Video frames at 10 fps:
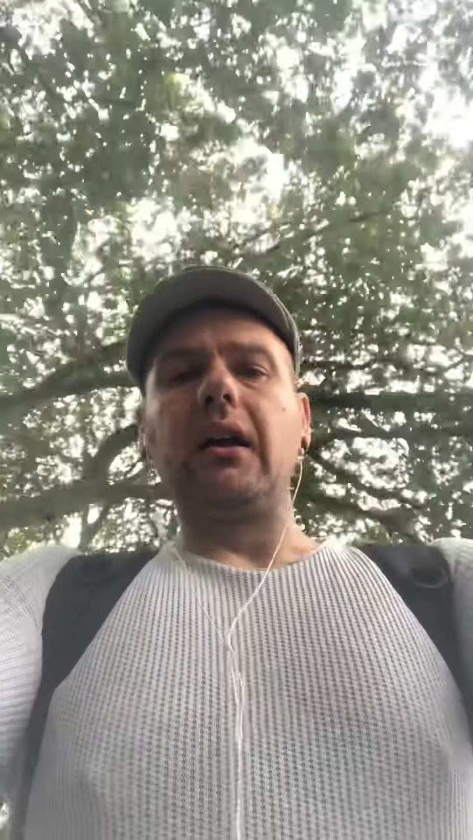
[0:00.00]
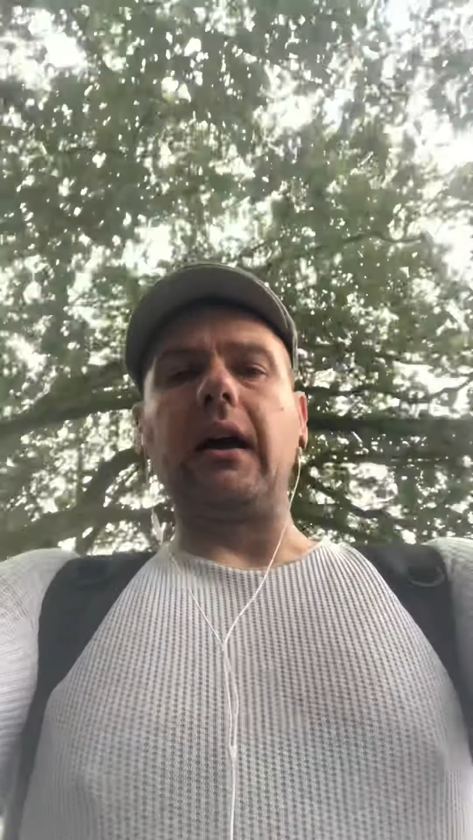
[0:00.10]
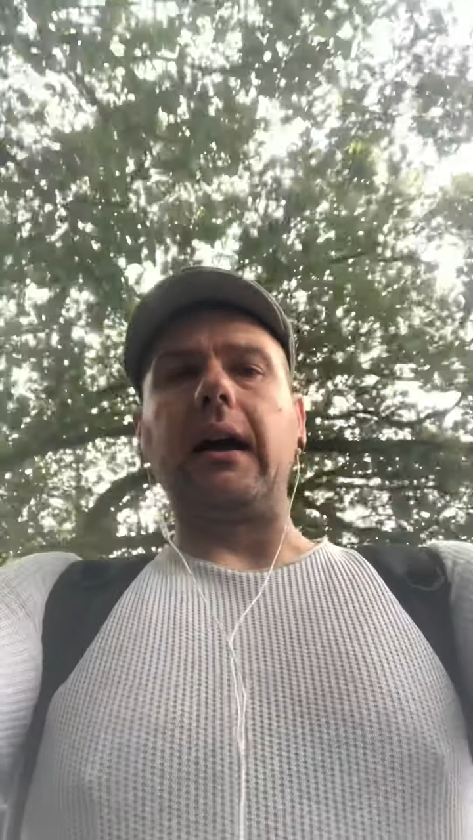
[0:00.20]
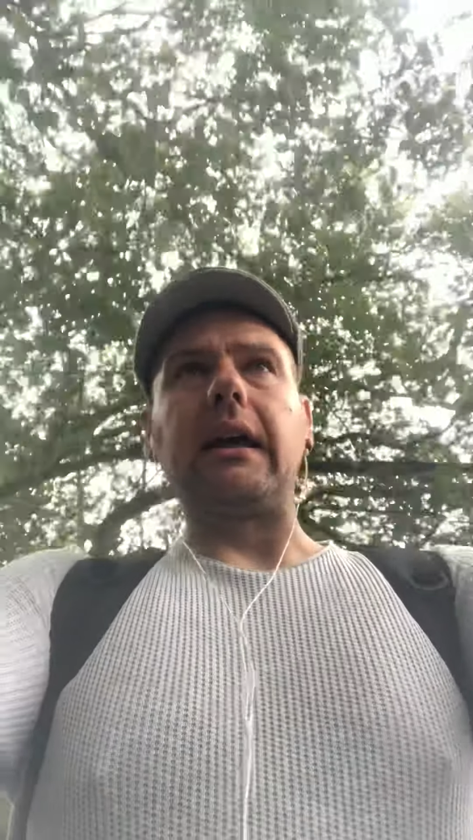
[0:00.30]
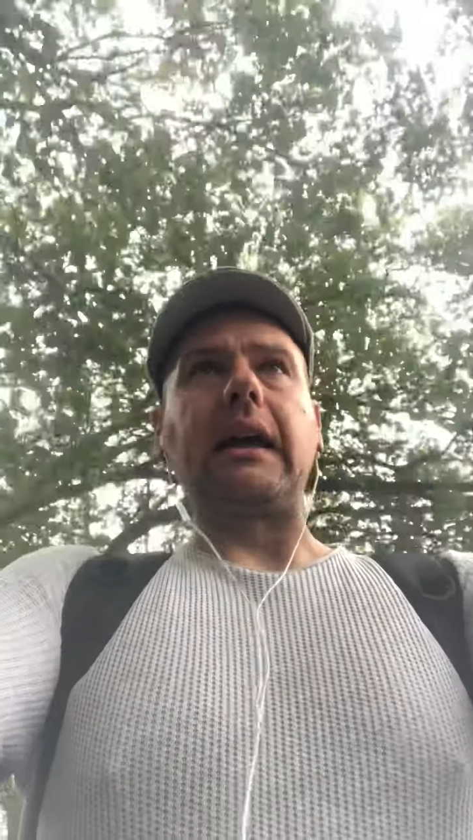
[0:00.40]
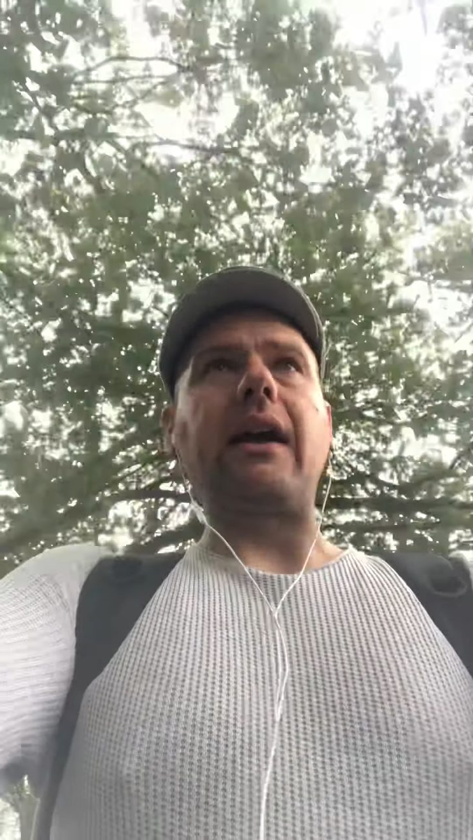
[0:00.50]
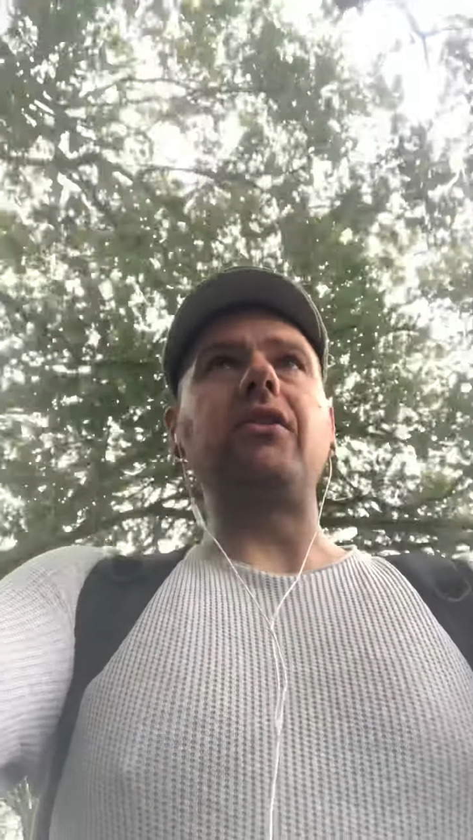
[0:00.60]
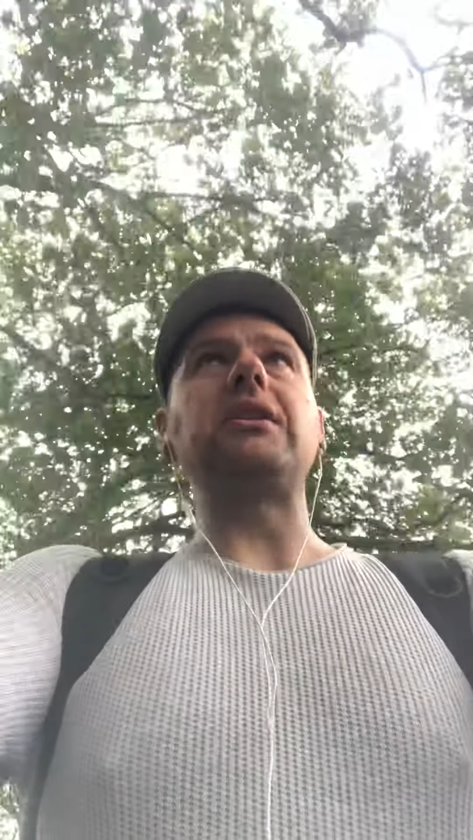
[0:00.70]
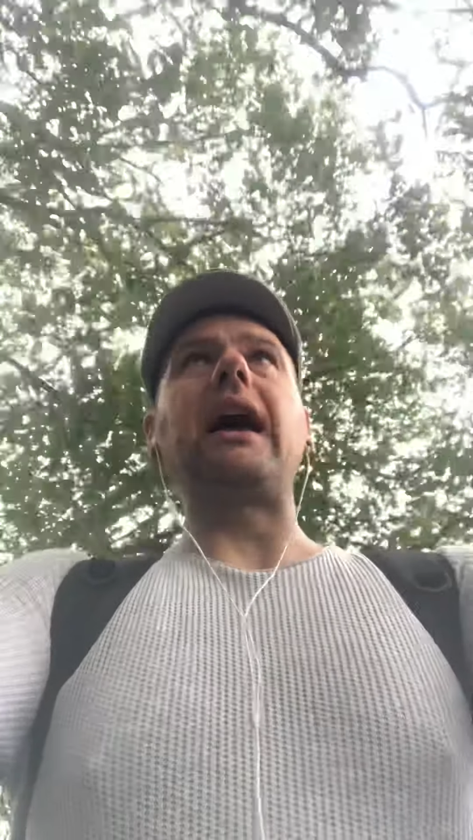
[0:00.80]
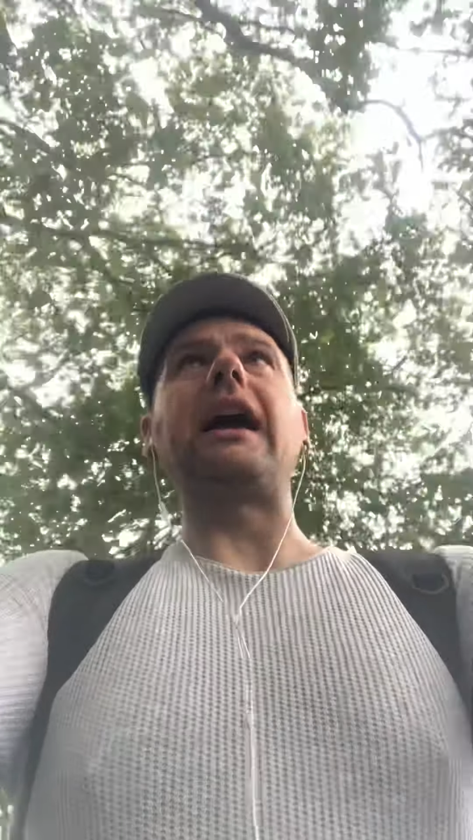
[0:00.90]
Every
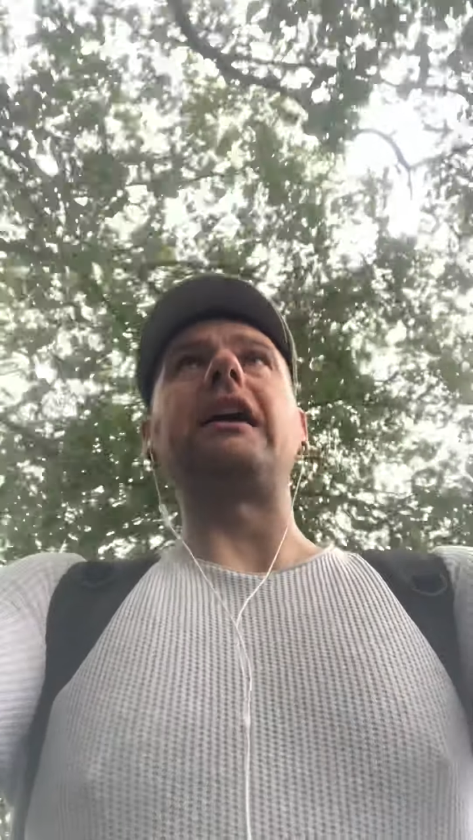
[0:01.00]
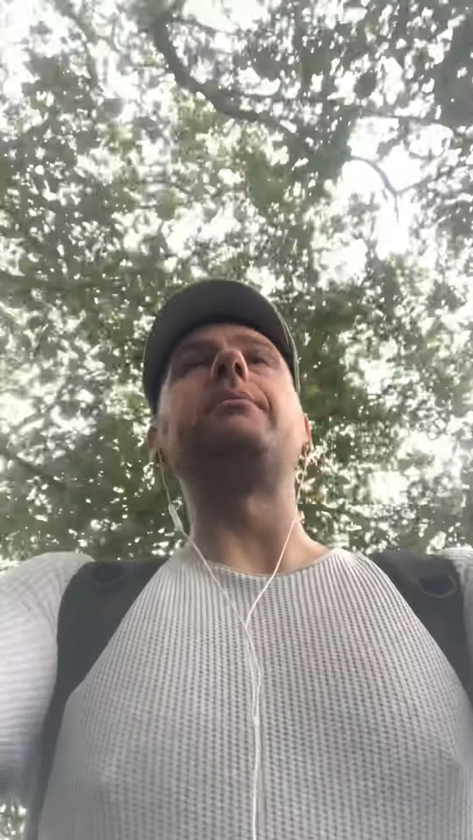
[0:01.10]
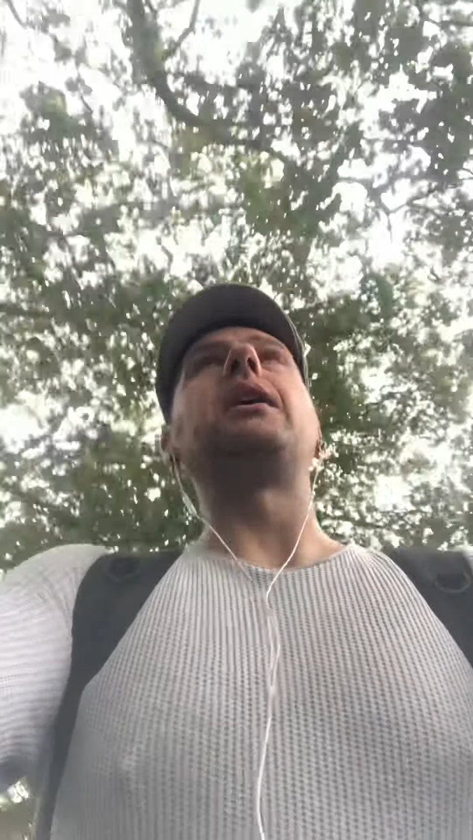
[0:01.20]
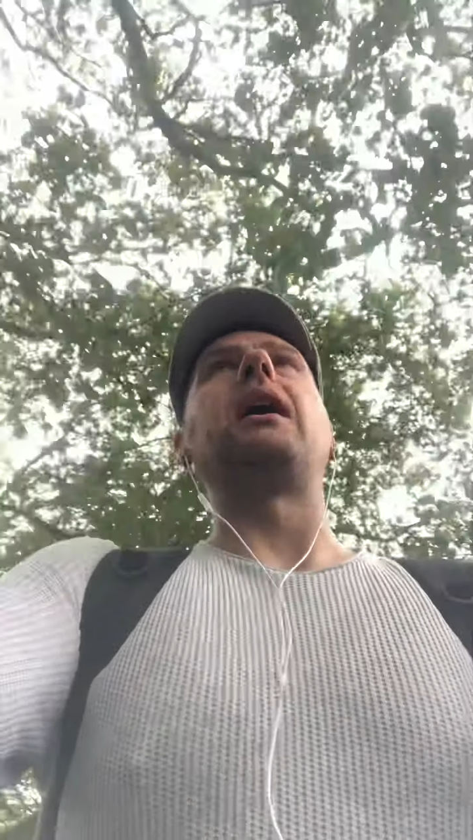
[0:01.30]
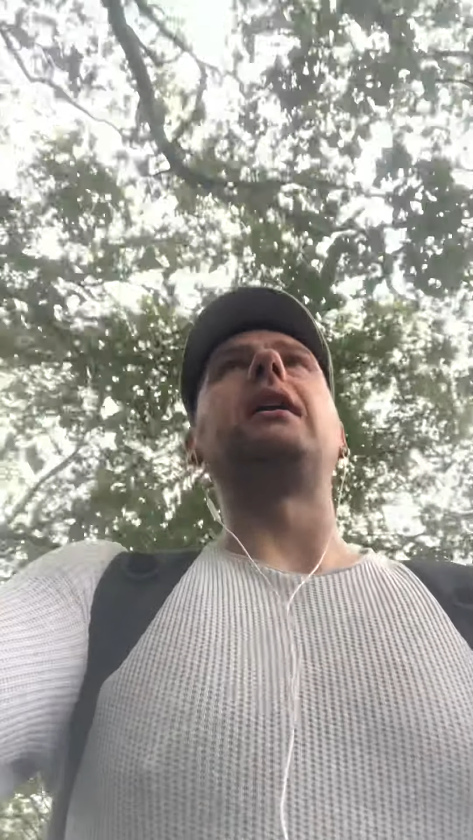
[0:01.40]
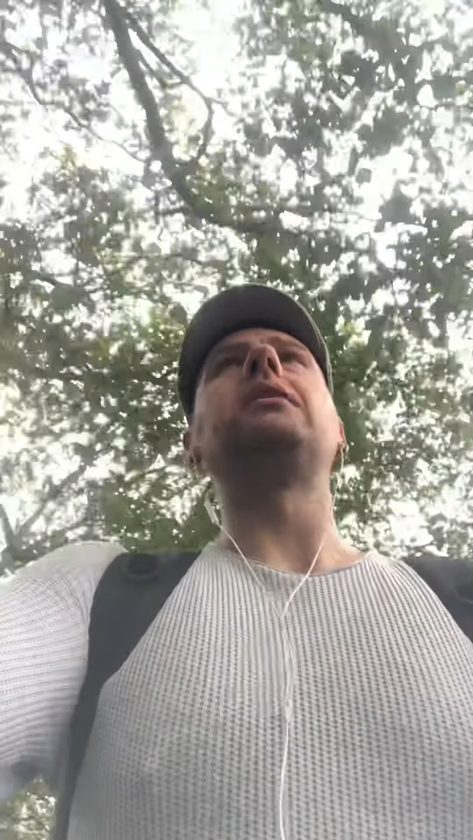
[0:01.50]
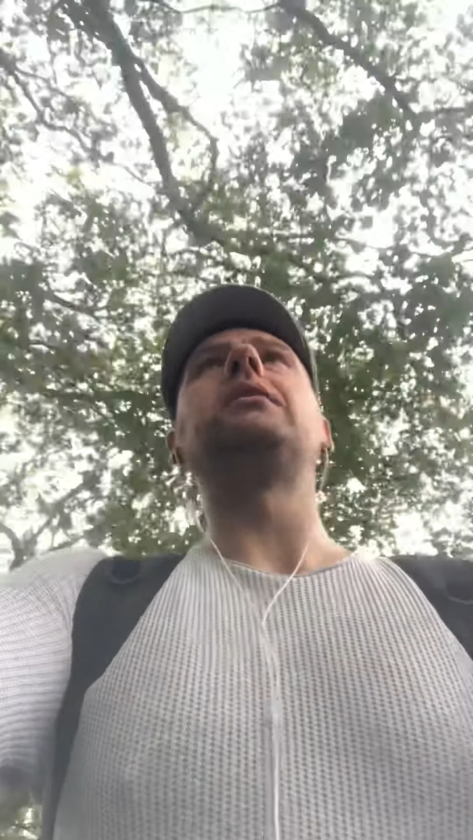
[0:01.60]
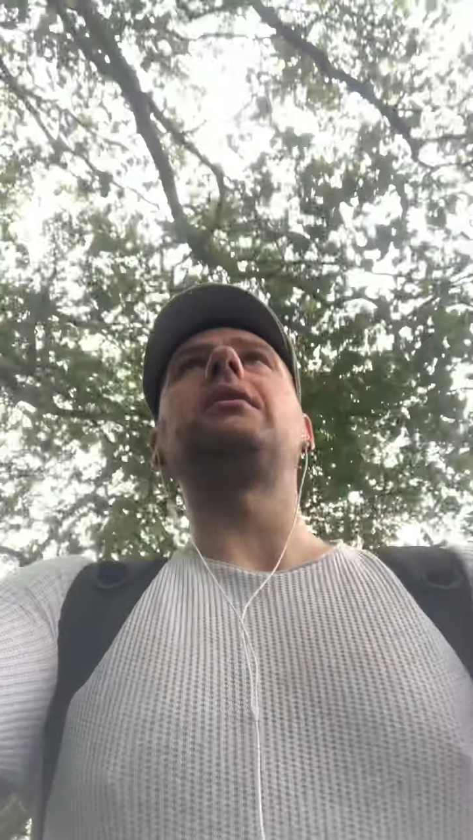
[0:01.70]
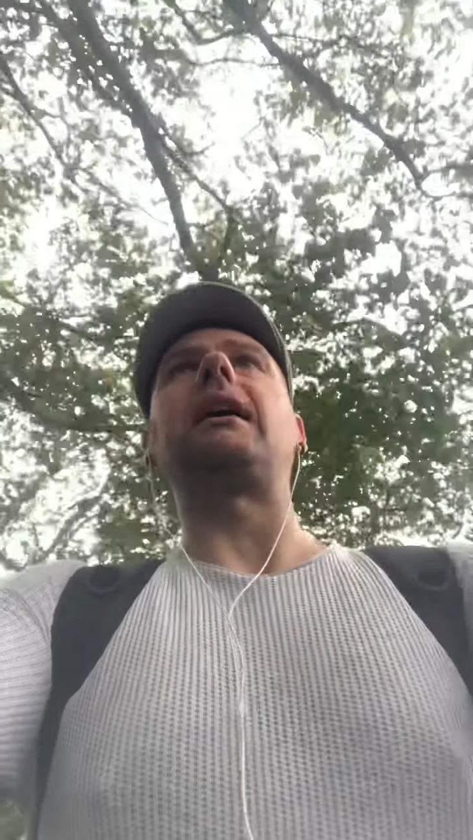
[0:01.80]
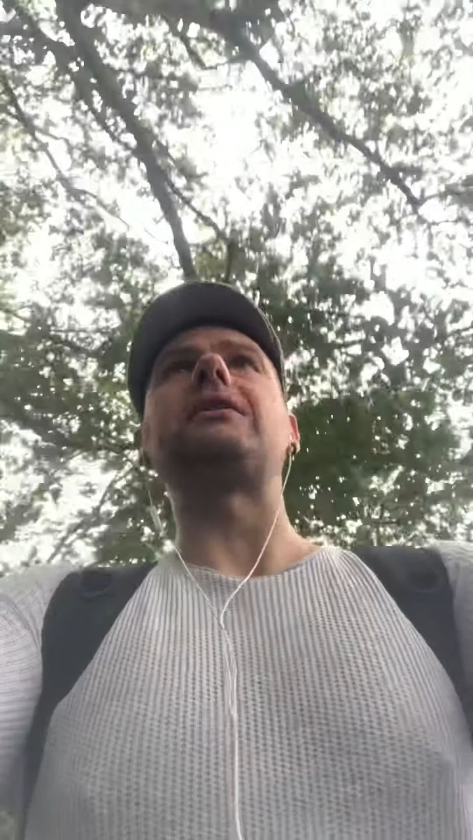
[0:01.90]
time
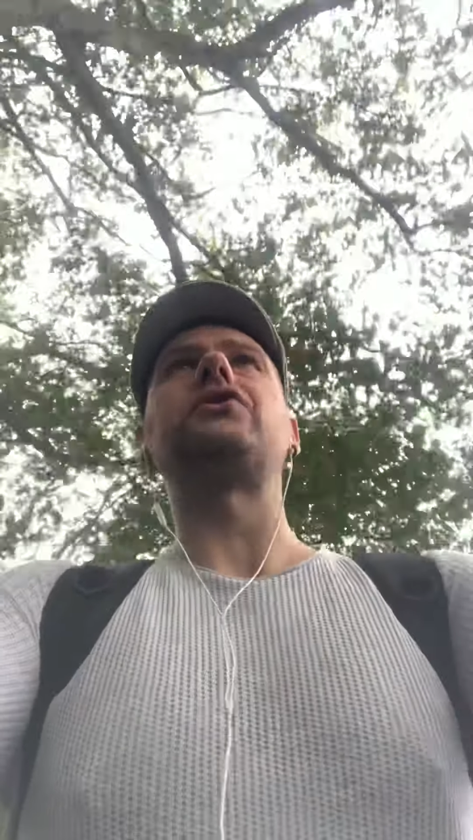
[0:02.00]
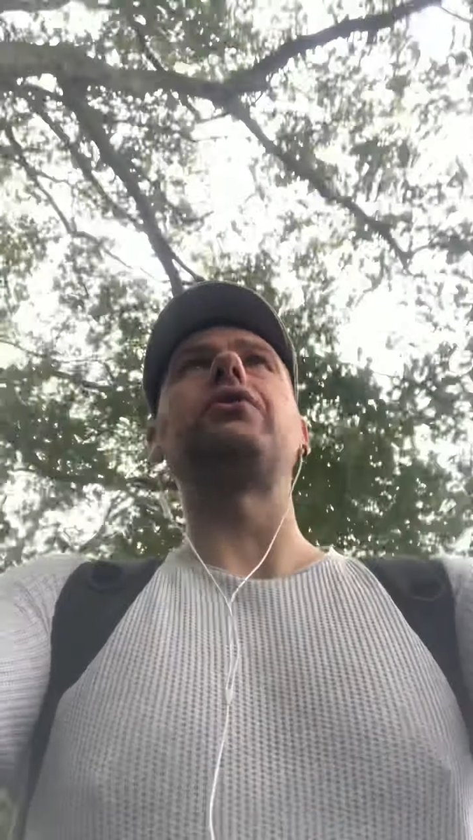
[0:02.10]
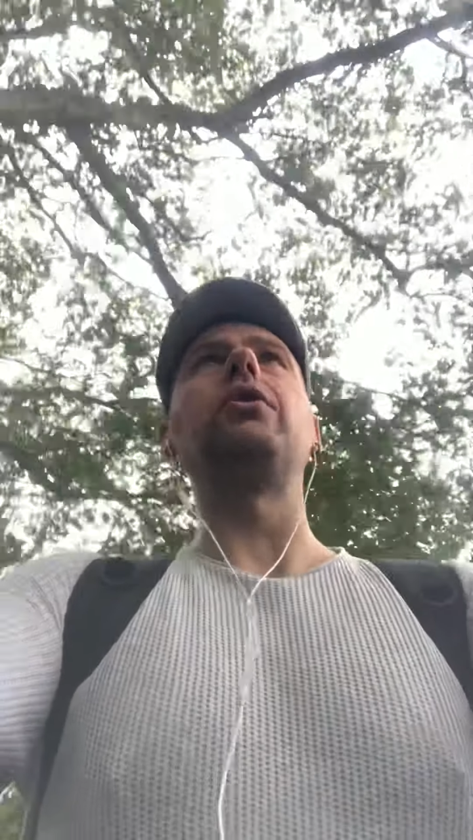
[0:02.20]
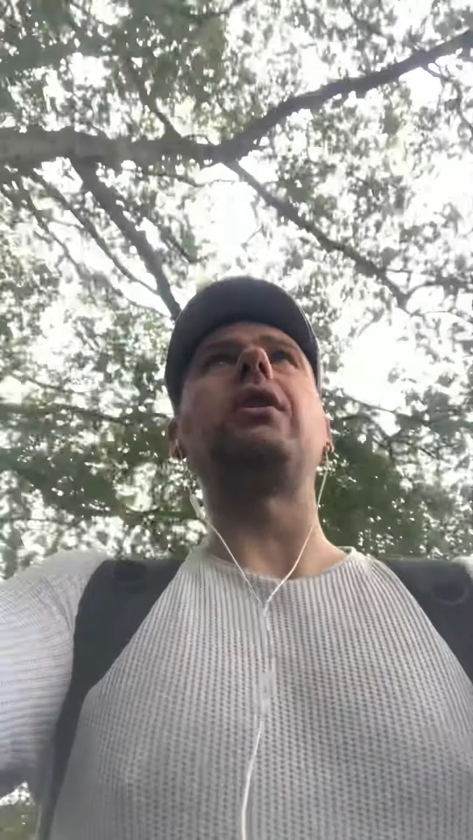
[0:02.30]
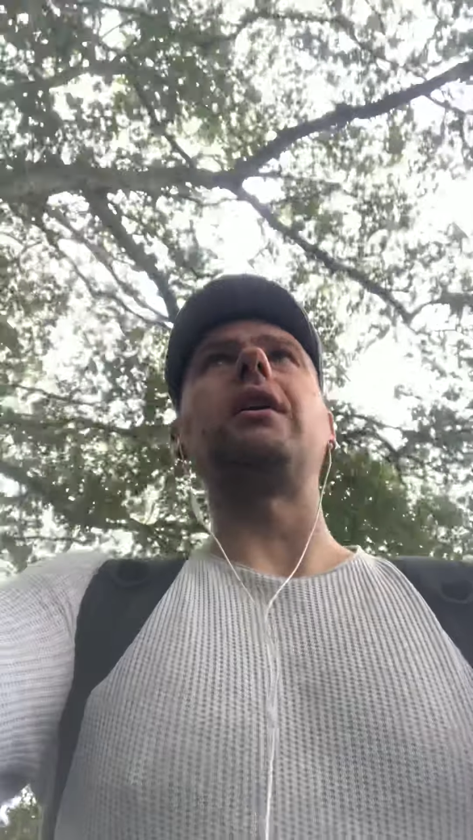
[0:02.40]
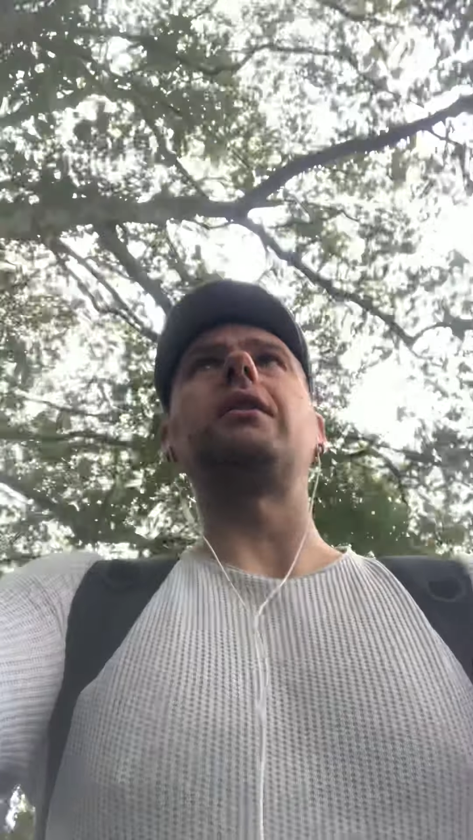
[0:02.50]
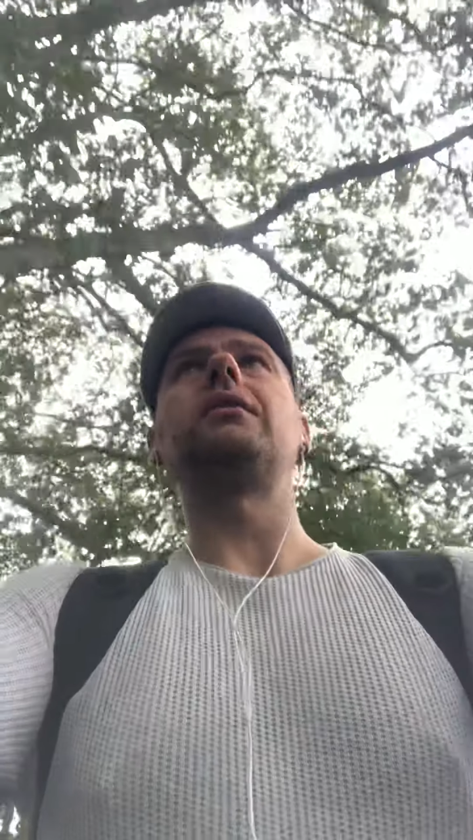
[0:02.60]
I saw her,